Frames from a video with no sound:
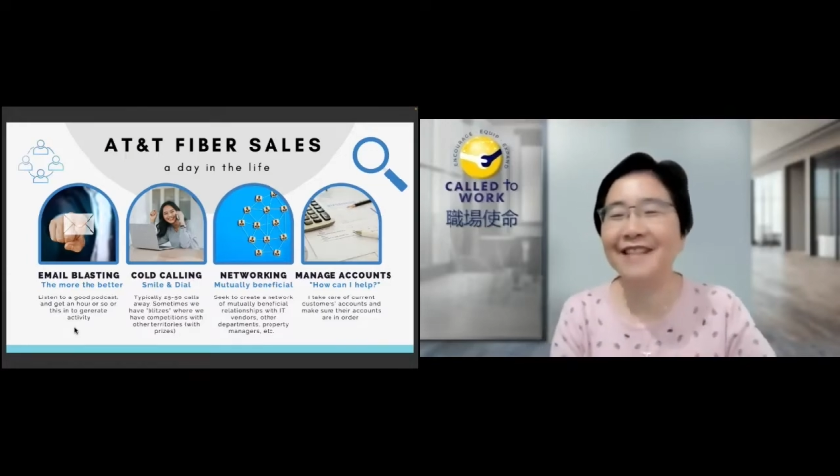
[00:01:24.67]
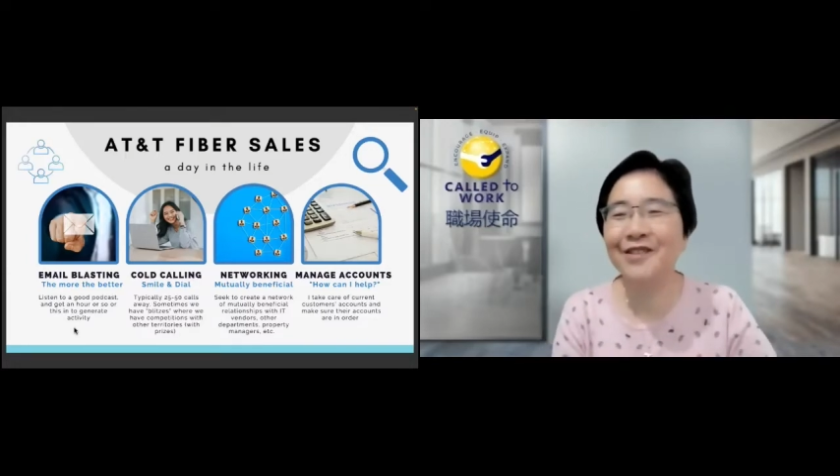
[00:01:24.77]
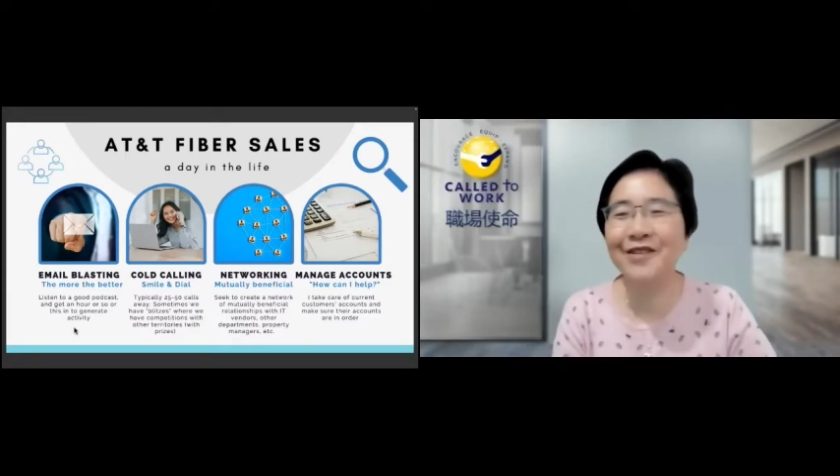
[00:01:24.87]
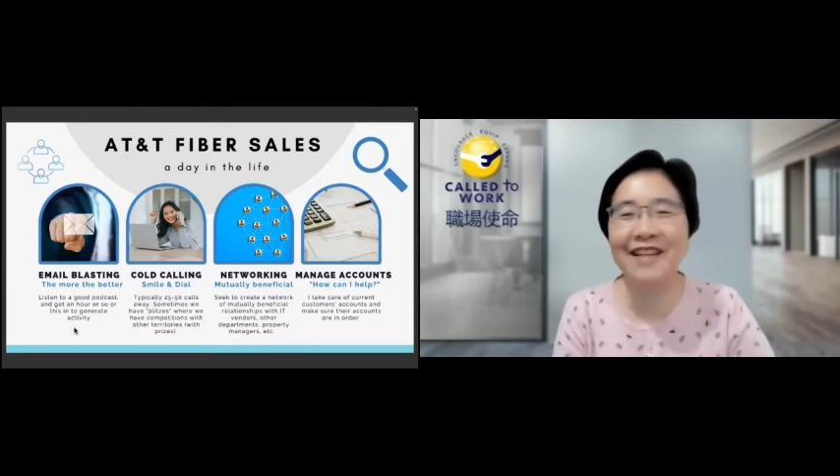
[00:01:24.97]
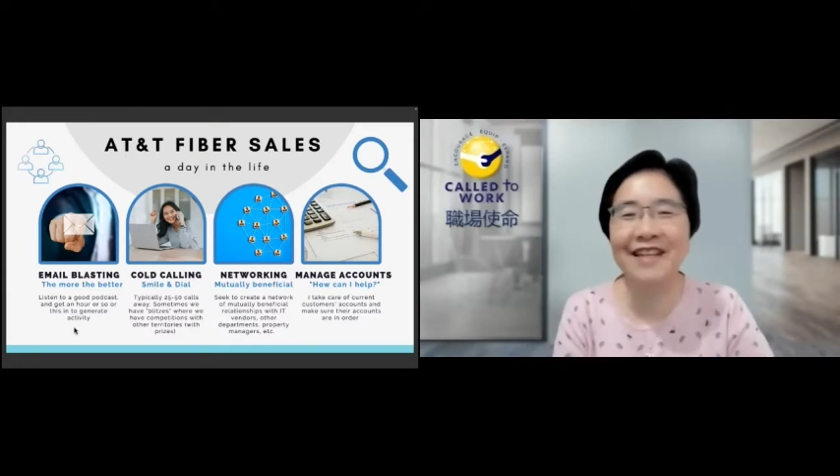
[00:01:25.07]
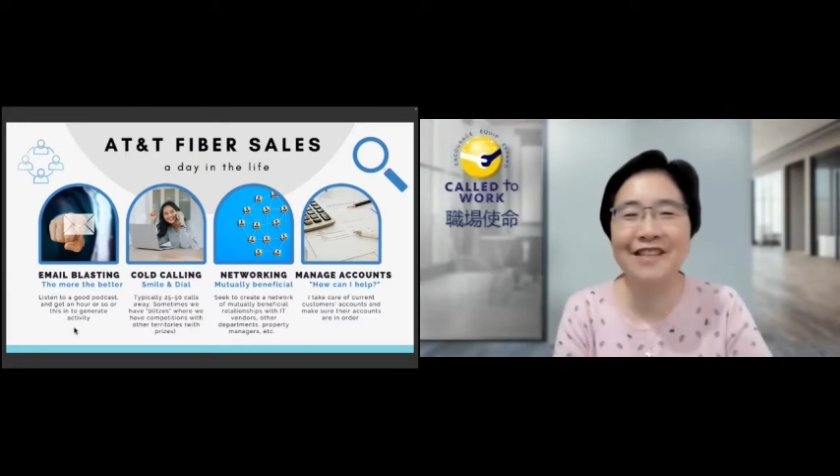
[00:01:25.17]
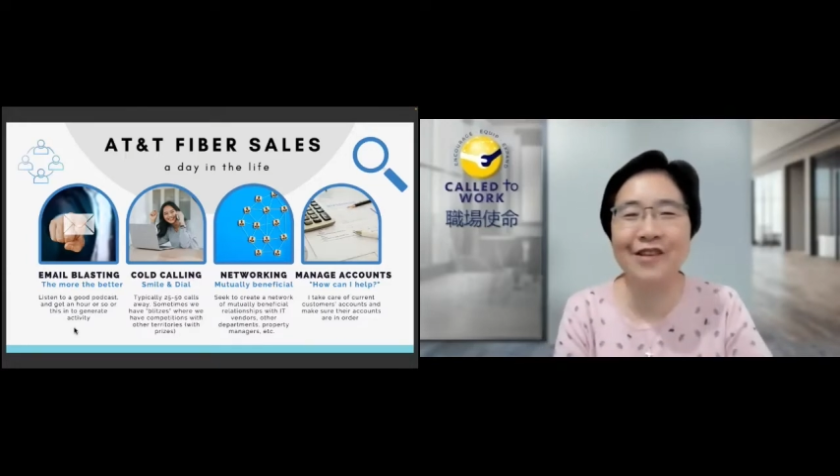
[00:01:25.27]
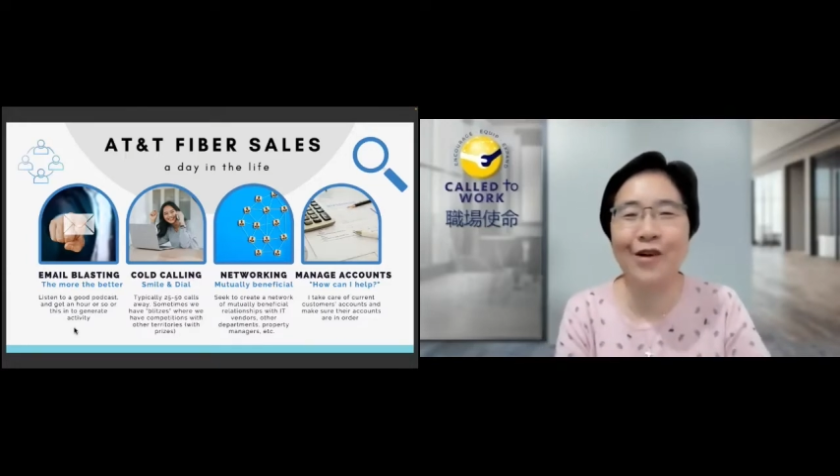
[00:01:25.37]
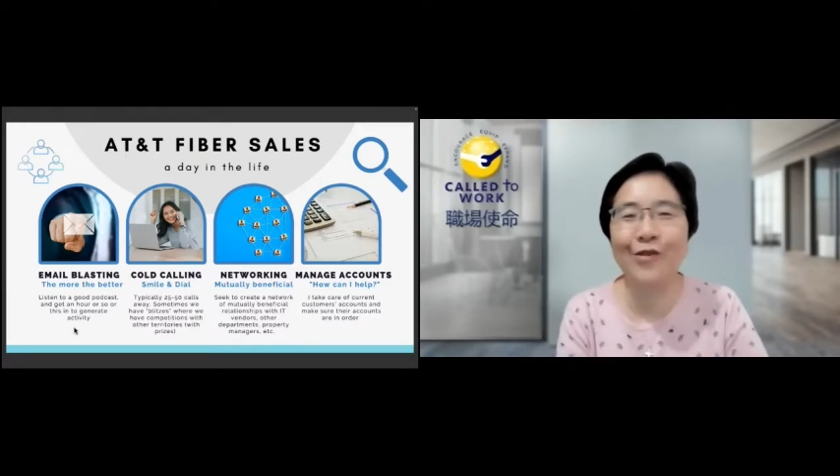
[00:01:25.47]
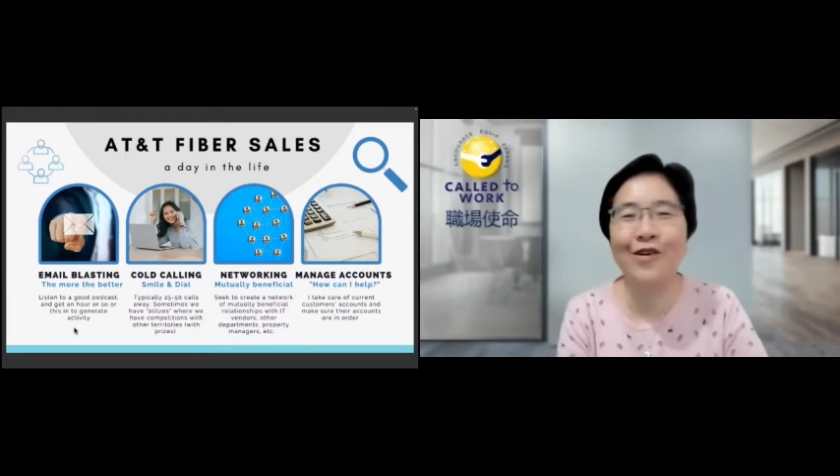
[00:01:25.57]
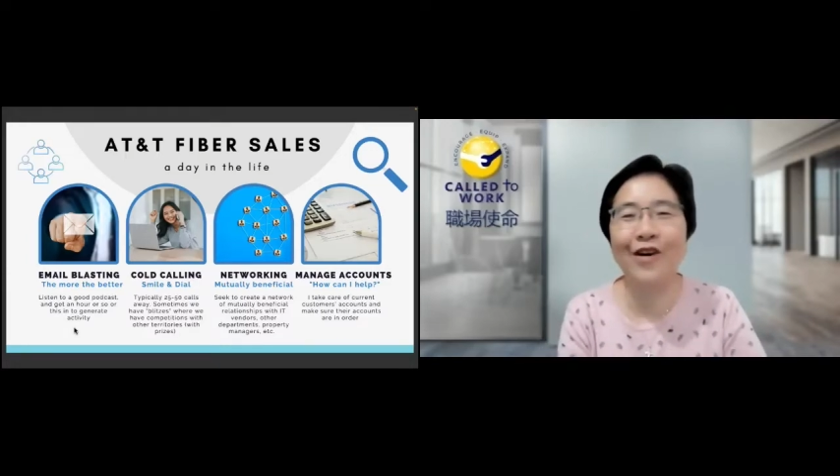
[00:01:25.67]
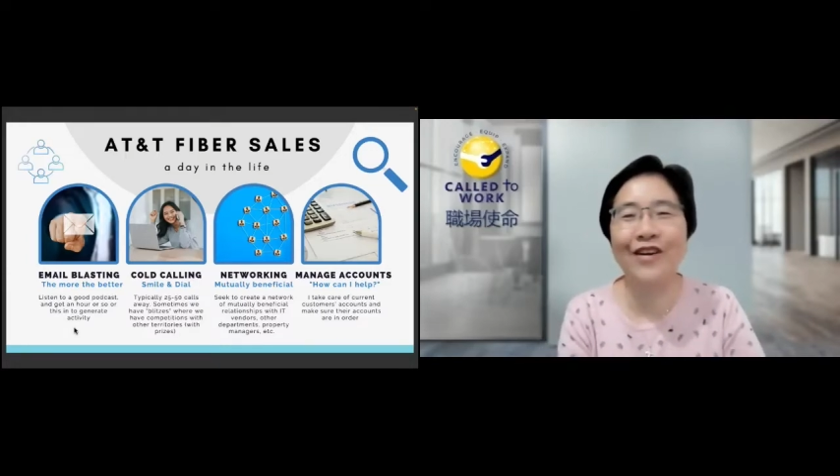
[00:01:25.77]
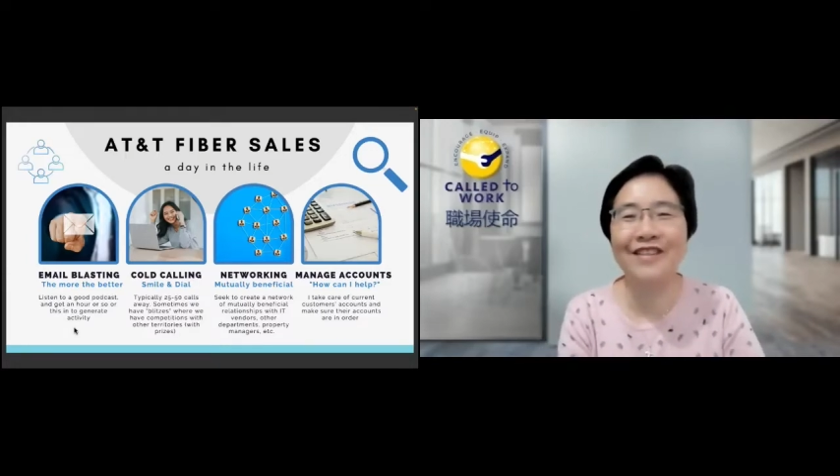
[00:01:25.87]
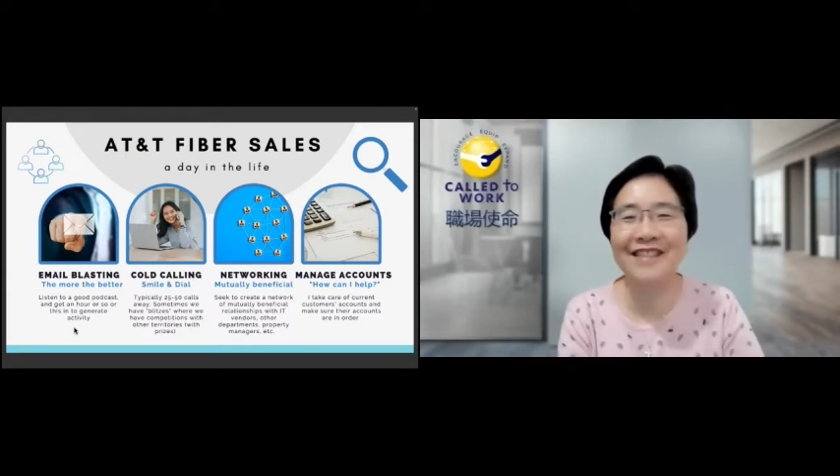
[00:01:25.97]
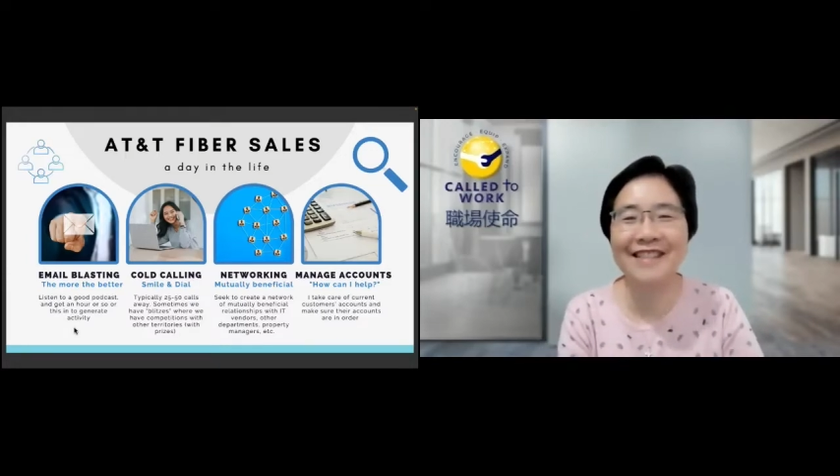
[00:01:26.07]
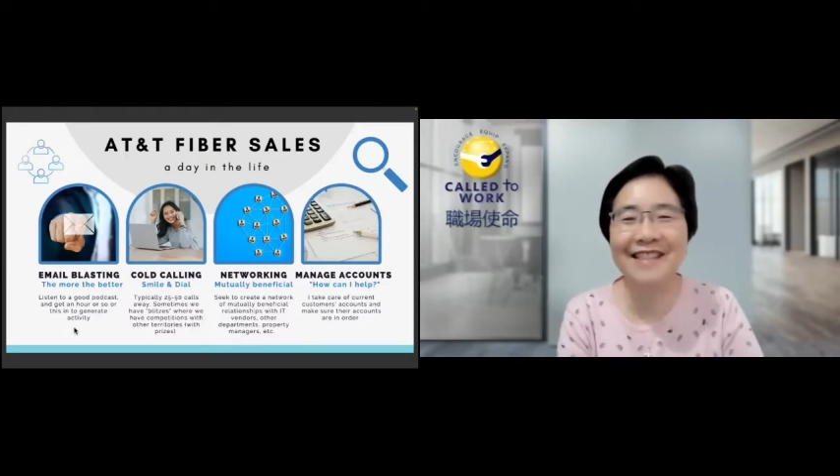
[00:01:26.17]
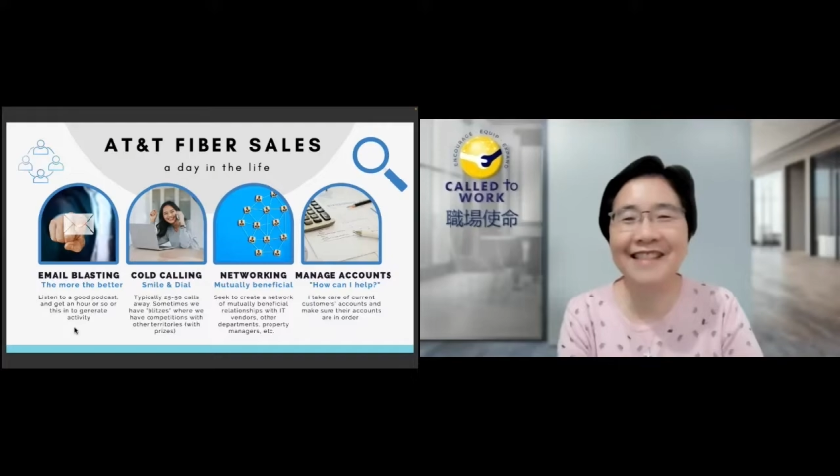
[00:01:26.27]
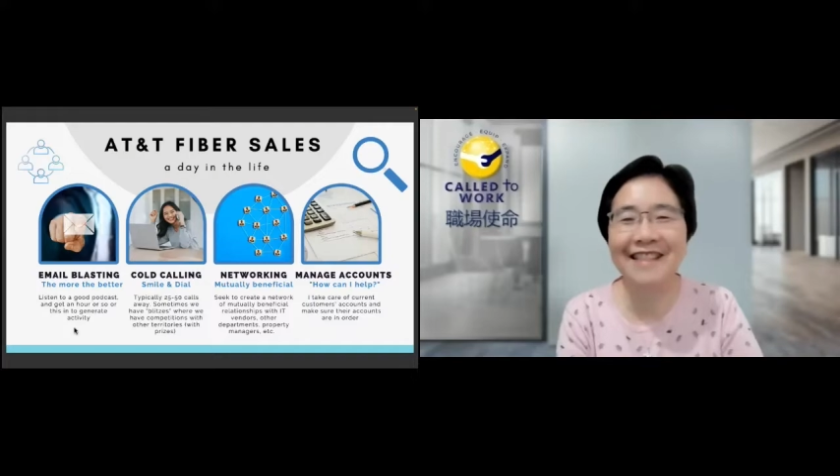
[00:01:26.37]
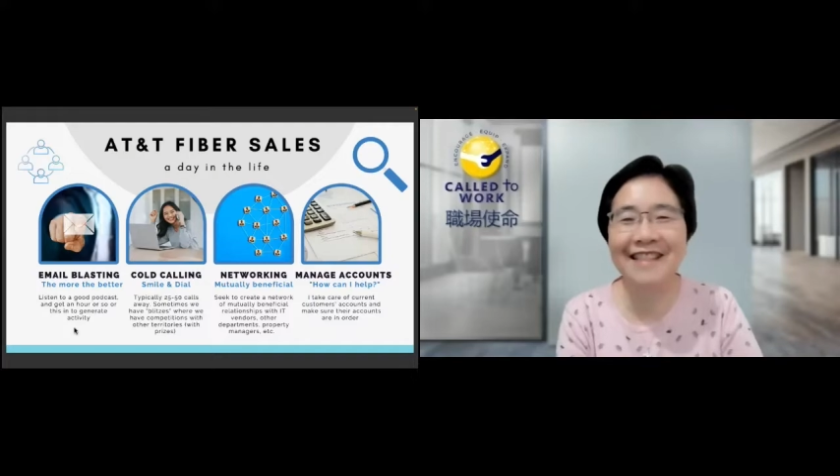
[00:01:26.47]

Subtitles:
during these cold calls?